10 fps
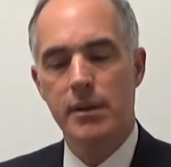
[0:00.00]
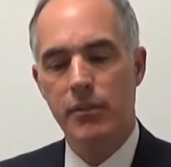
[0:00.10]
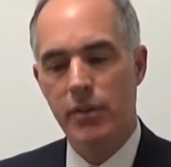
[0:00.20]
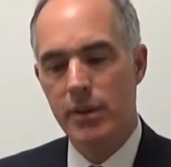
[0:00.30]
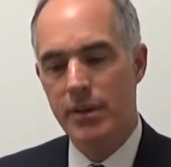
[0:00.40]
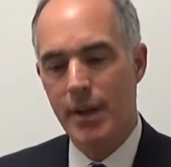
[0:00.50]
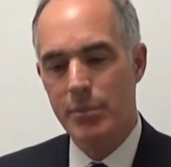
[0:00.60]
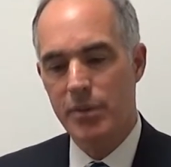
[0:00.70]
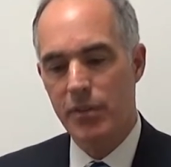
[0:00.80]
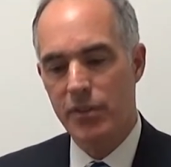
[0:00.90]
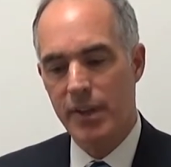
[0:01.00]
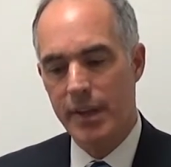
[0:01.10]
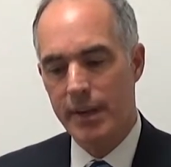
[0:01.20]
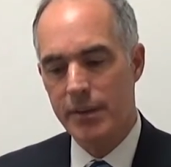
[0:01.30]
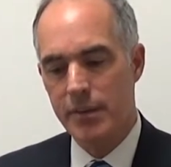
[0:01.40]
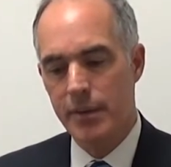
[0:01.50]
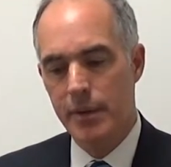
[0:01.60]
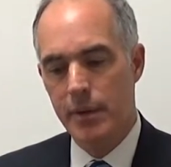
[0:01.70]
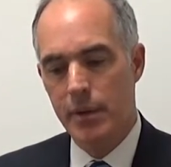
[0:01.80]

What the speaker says: different types of settings,